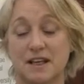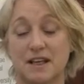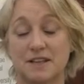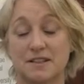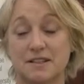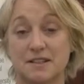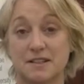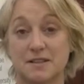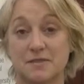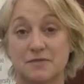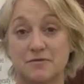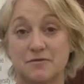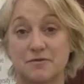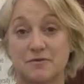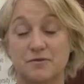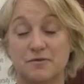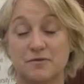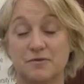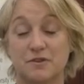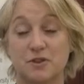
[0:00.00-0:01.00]
as a
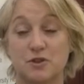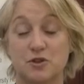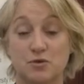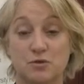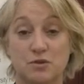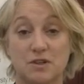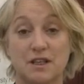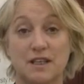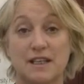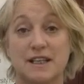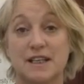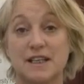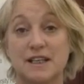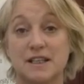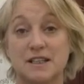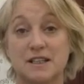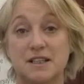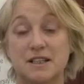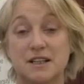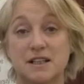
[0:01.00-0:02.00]
visual
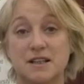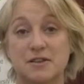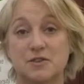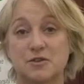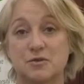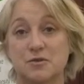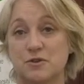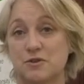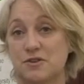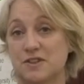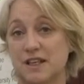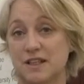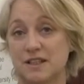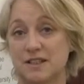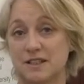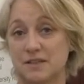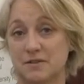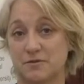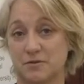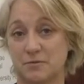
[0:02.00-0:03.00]
aid to
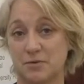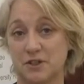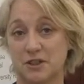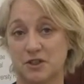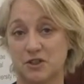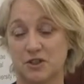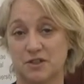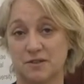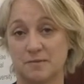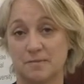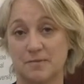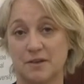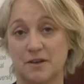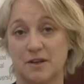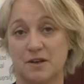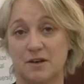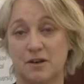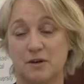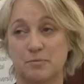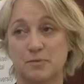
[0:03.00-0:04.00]
understanding information.
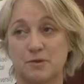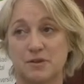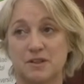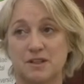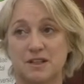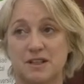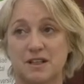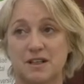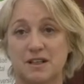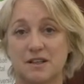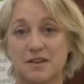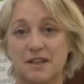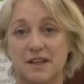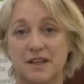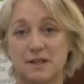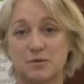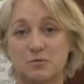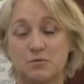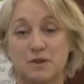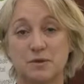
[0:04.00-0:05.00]
Up until
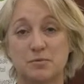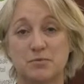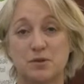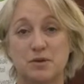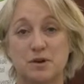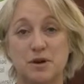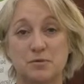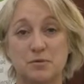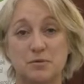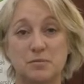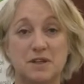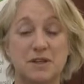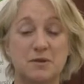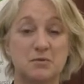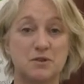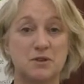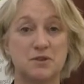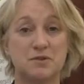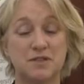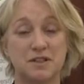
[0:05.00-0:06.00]
then, we probably
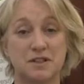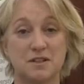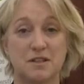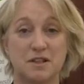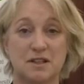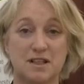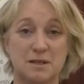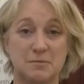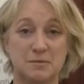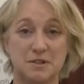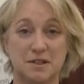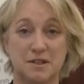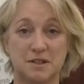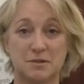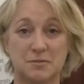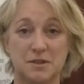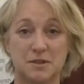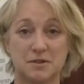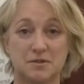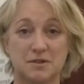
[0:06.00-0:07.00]
were using a limited
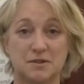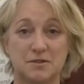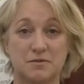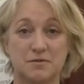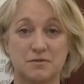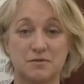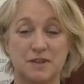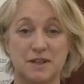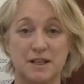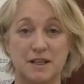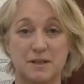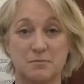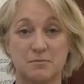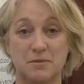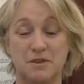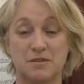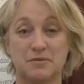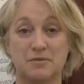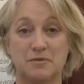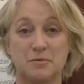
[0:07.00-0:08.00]
amount of
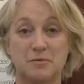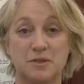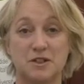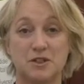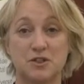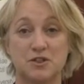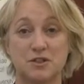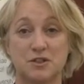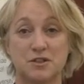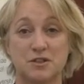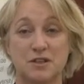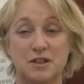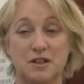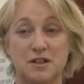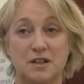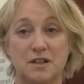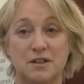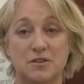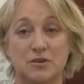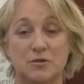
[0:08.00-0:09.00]
information
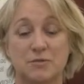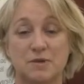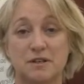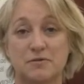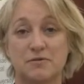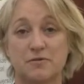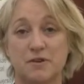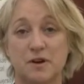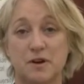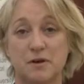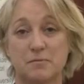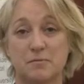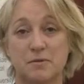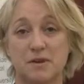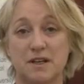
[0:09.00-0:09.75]
coming from